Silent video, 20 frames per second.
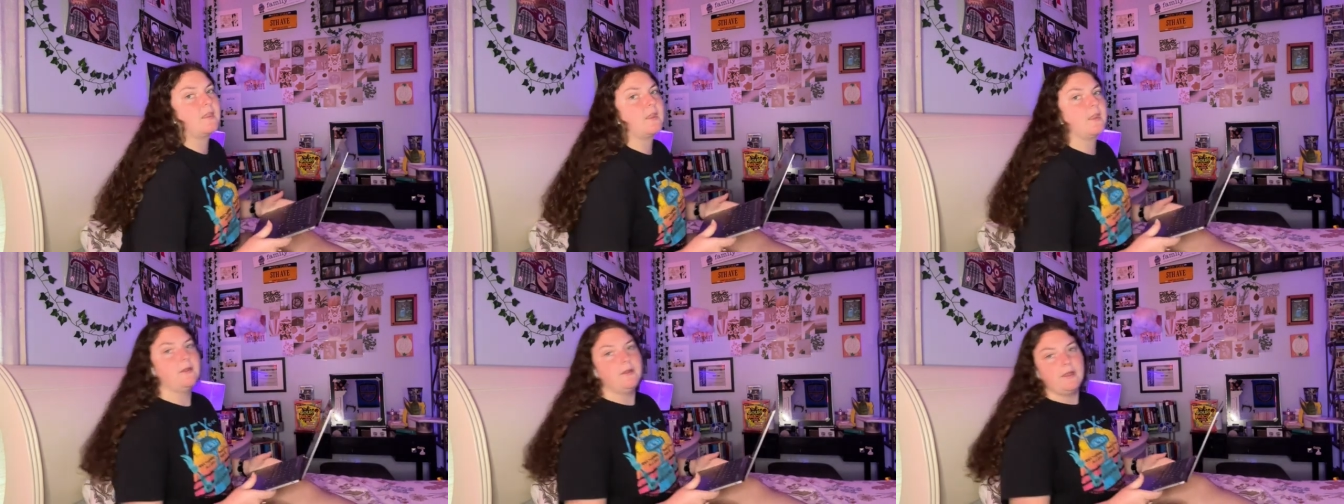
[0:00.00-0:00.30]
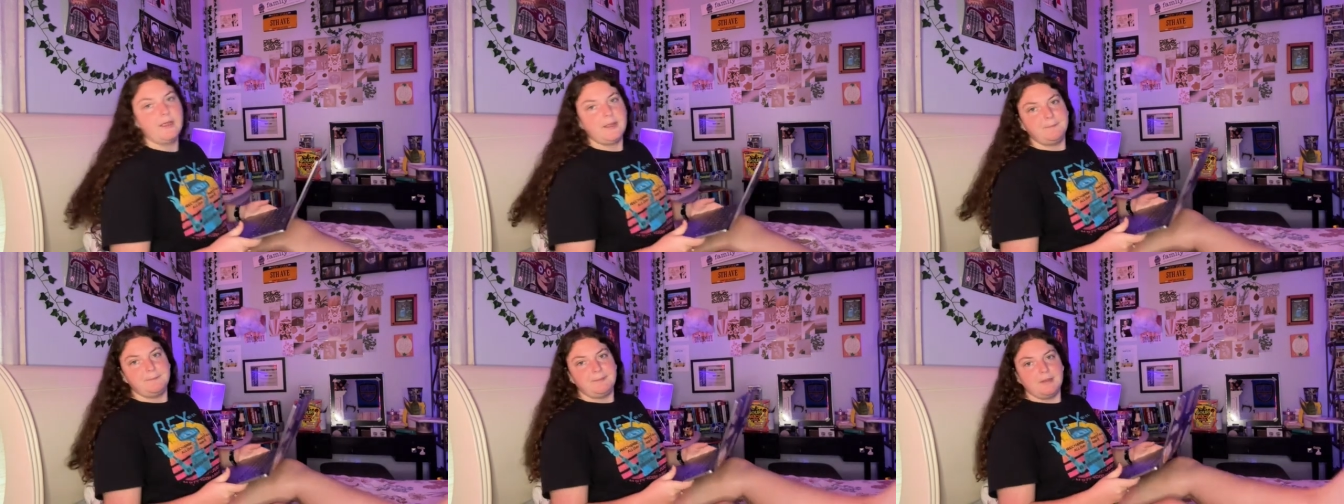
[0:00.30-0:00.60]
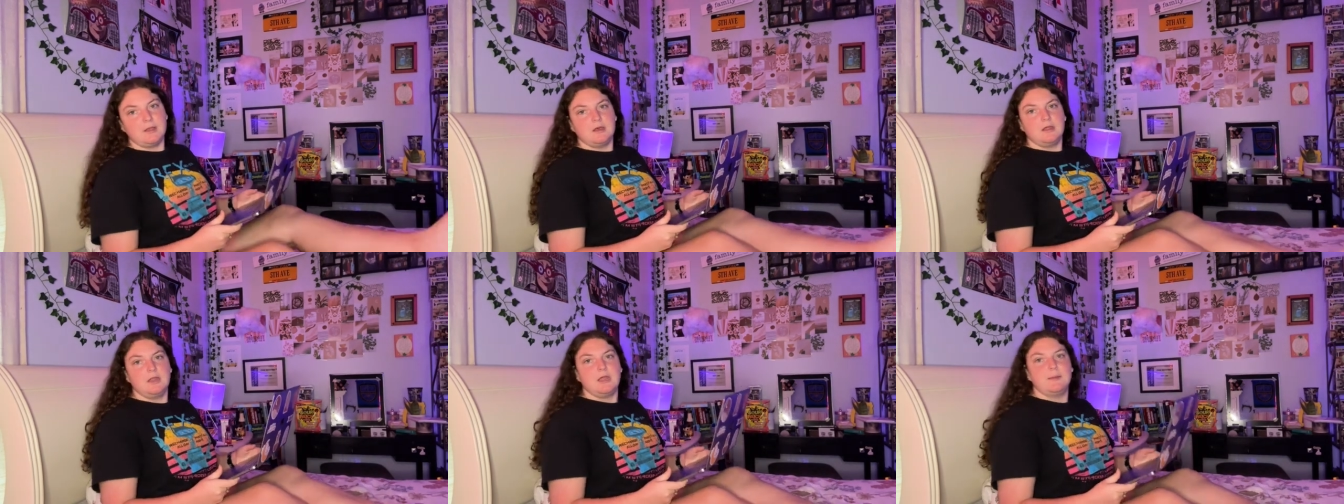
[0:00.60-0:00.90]
All right,
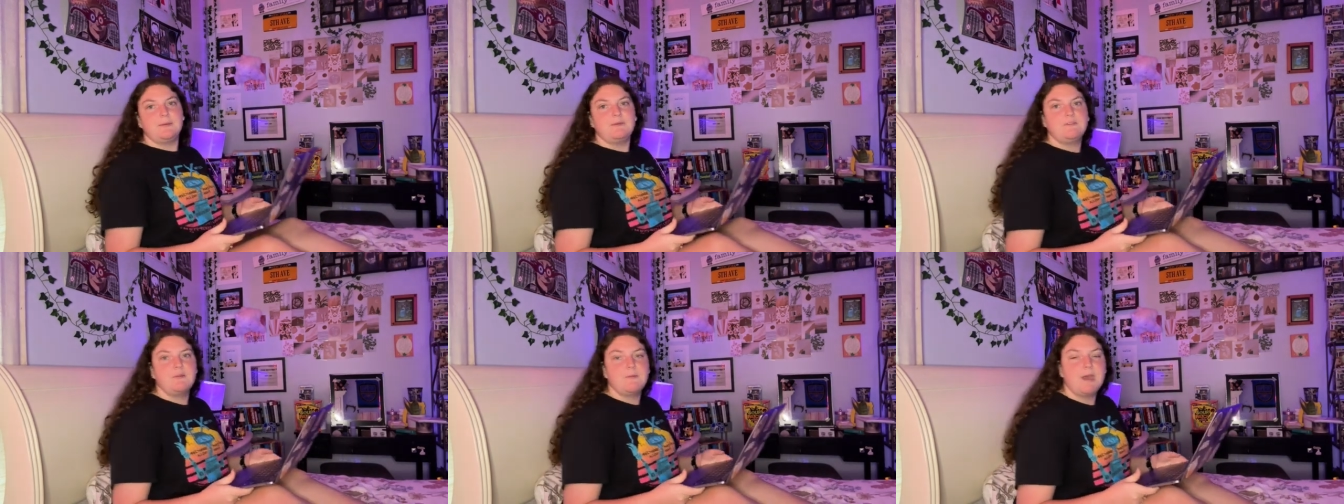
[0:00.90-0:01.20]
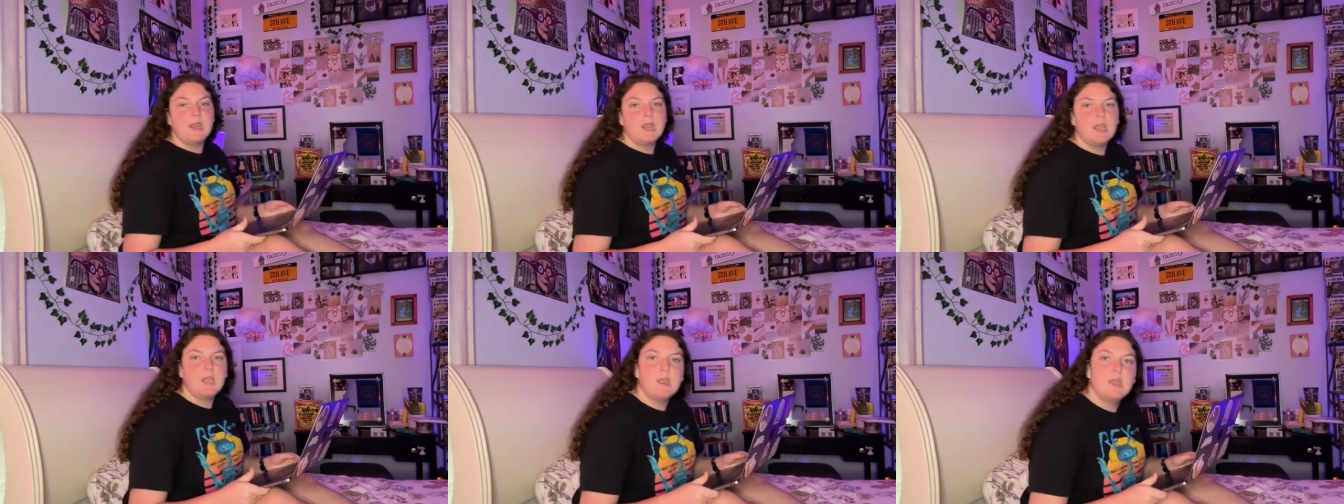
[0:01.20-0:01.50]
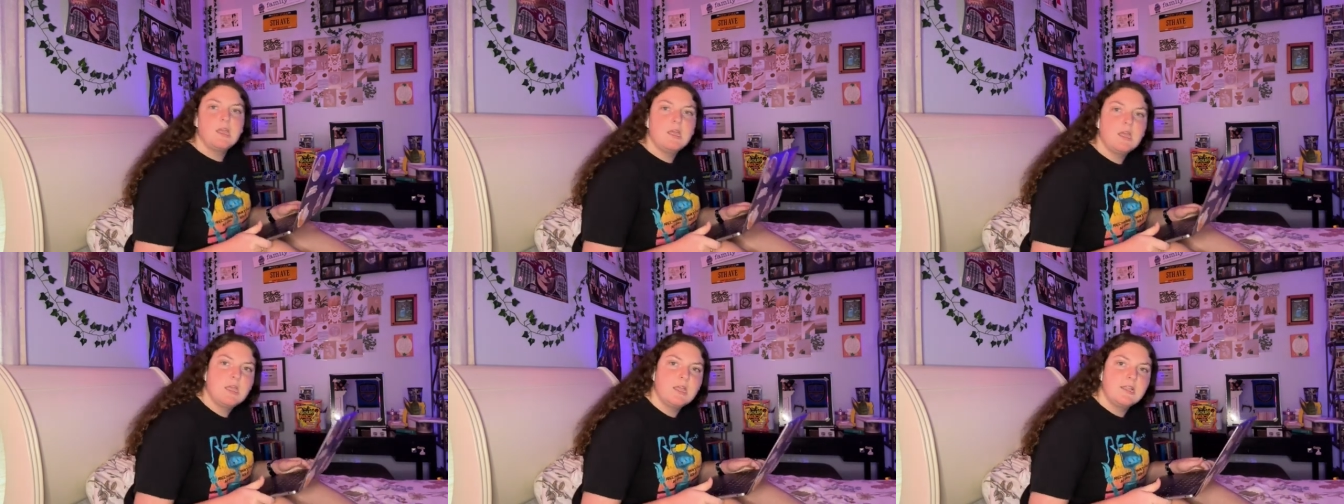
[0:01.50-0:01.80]
buckle up, everybody.
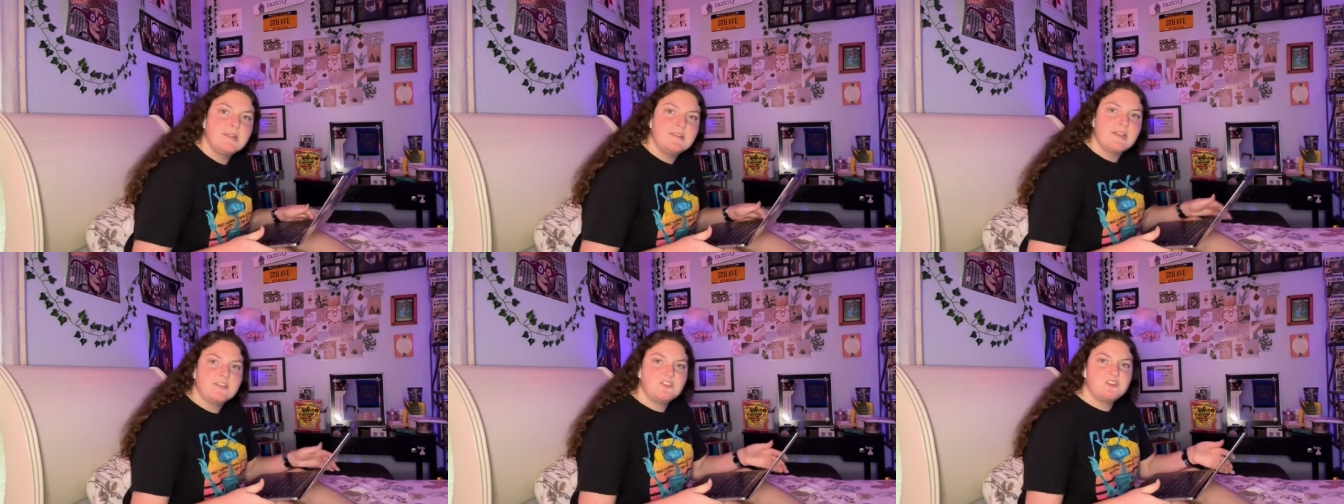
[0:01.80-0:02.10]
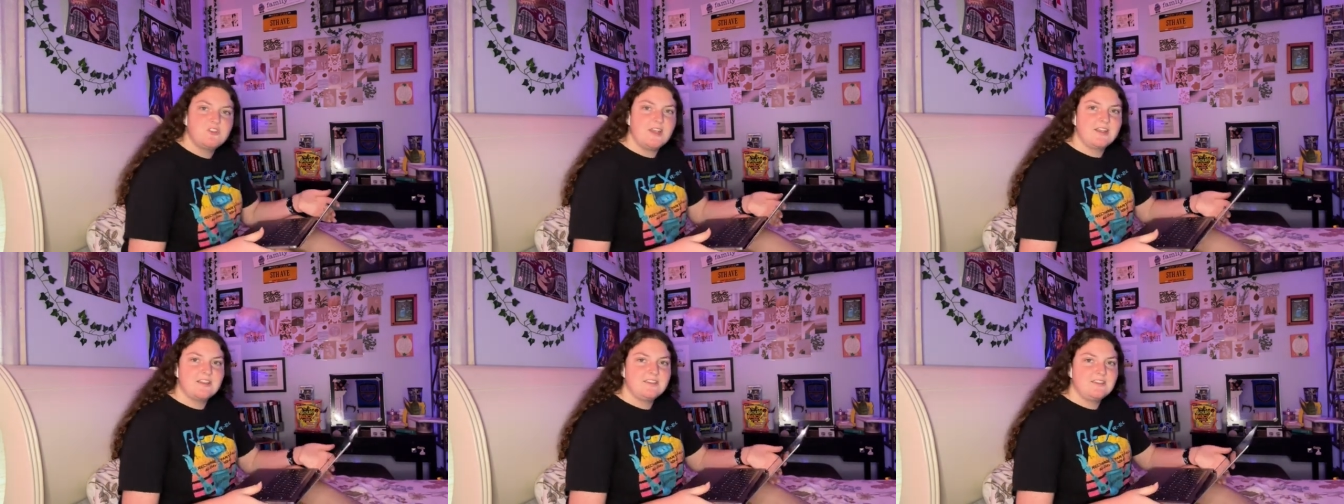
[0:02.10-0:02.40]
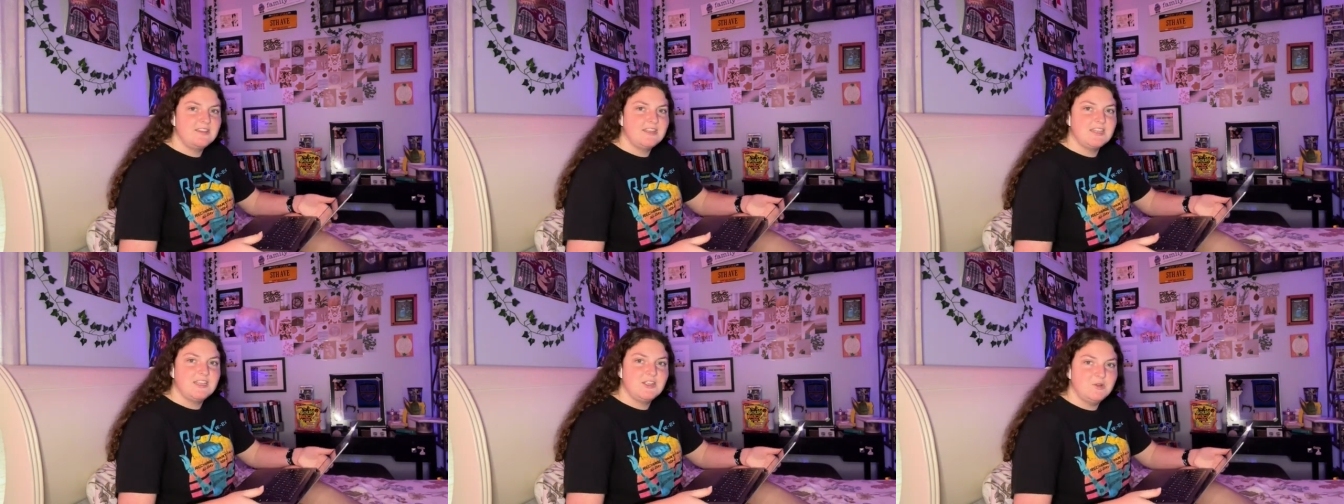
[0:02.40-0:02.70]
Test track
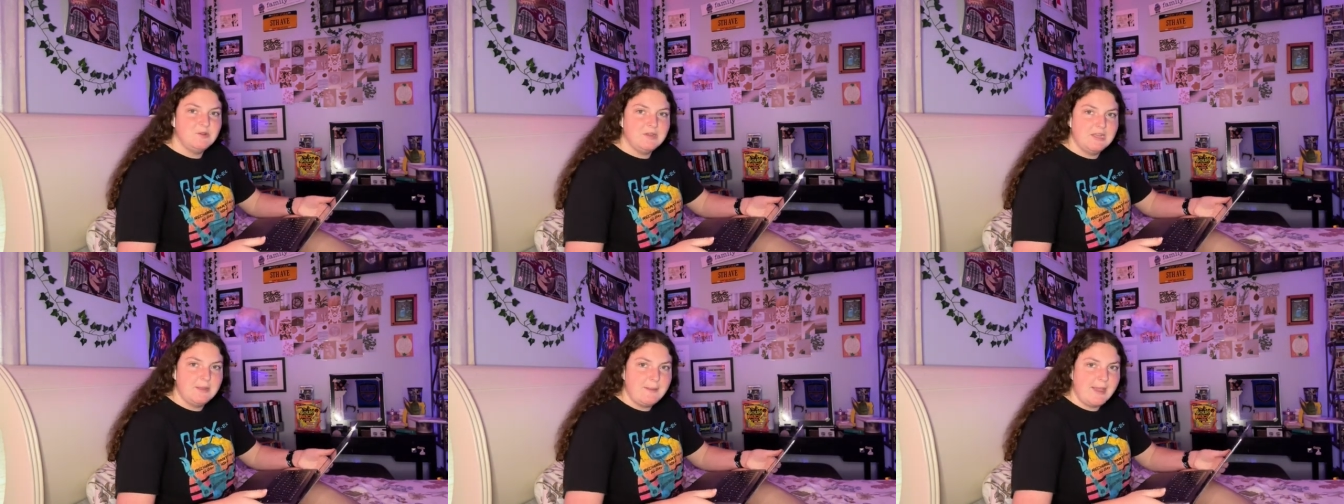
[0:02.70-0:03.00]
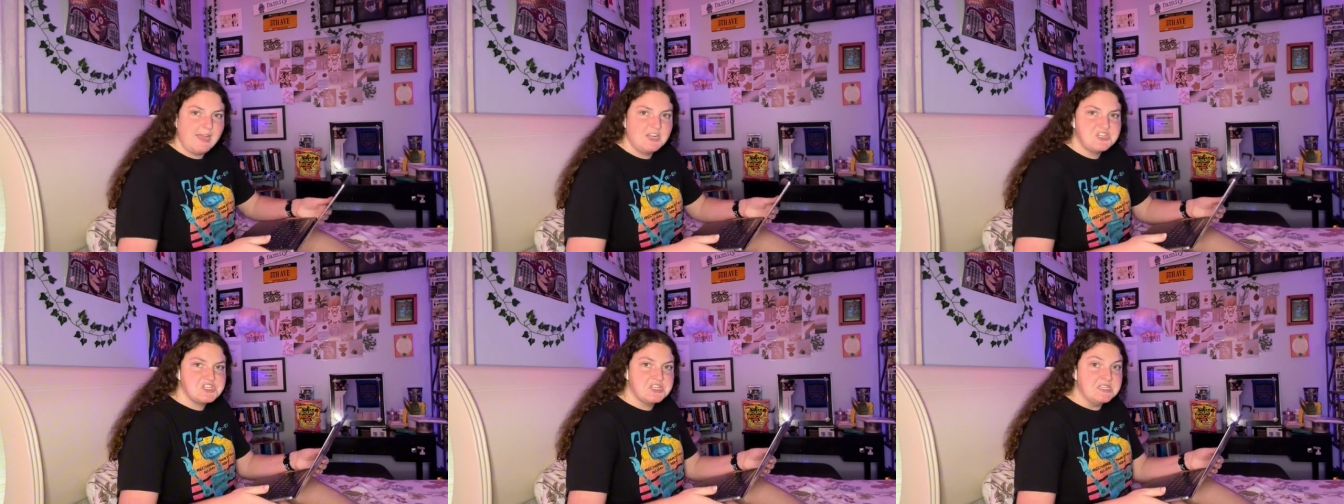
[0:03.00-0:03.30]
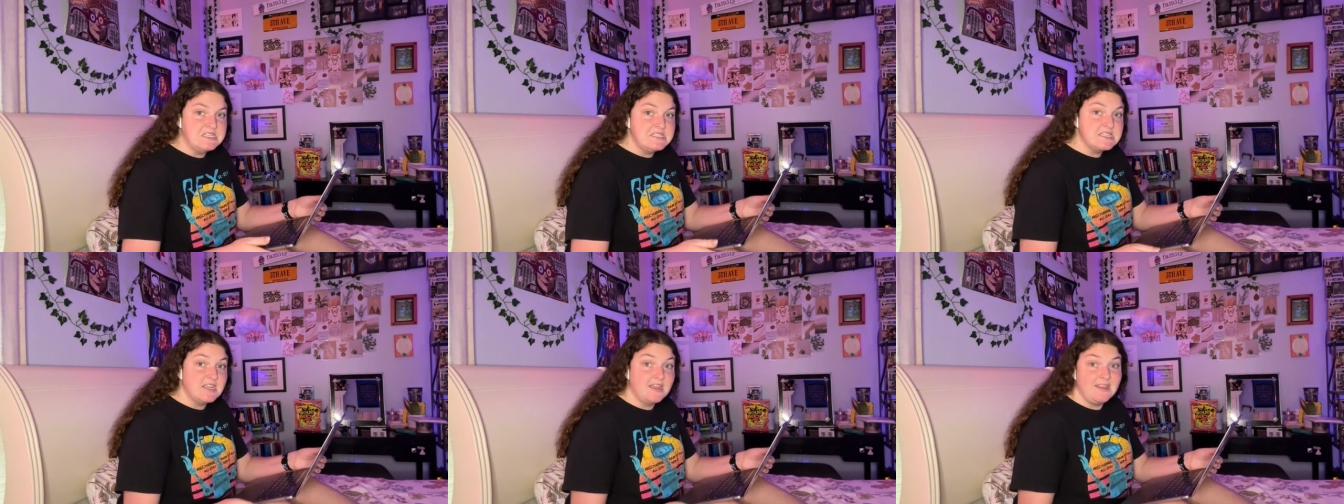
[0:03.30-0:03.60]
is getting
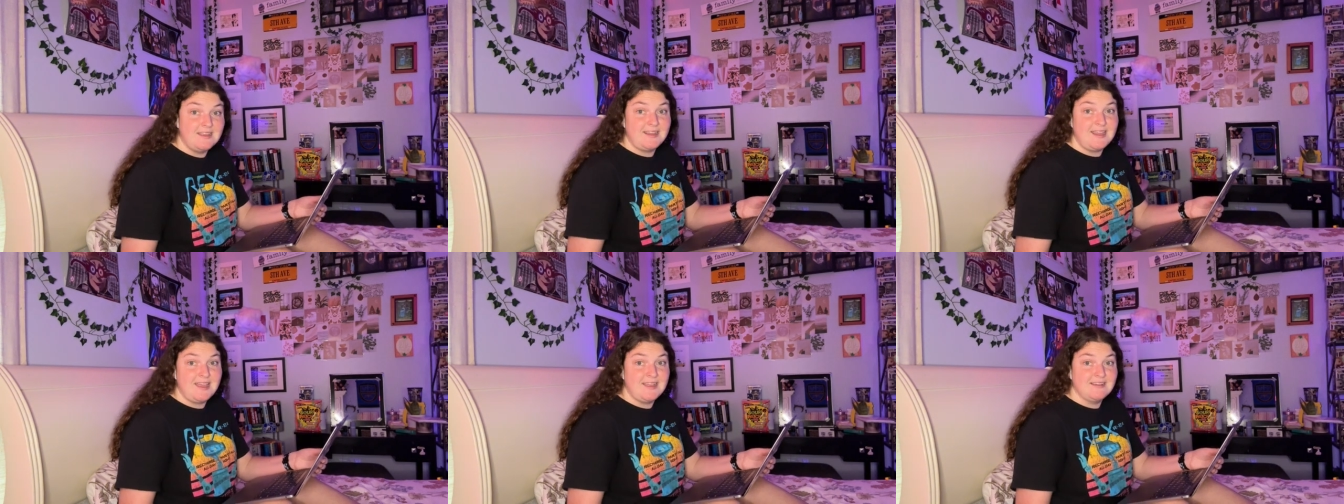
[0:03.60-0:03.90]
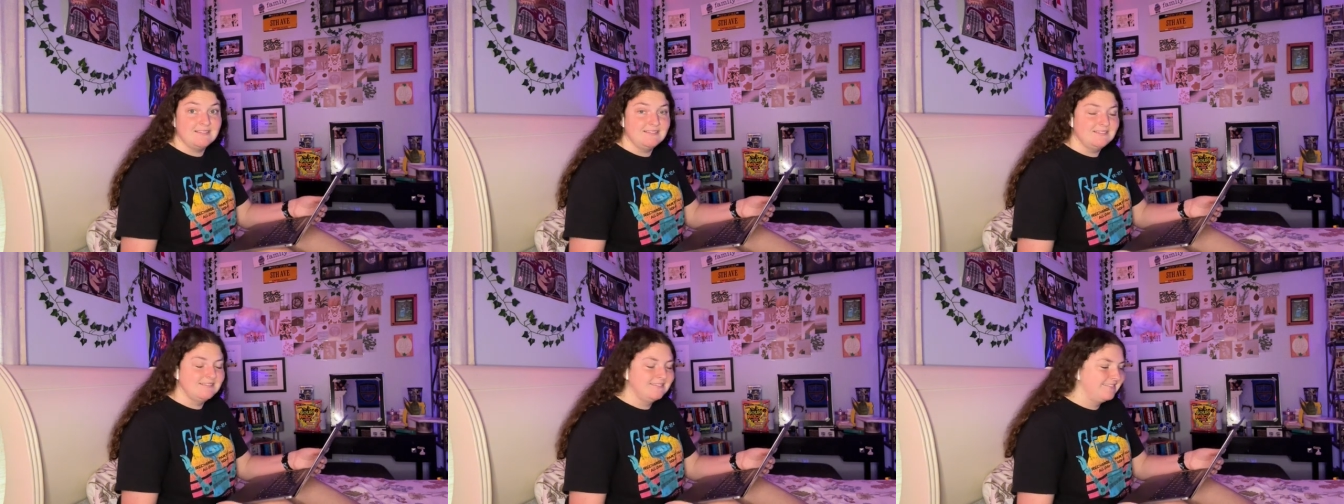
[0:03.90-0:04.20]
reimagined again.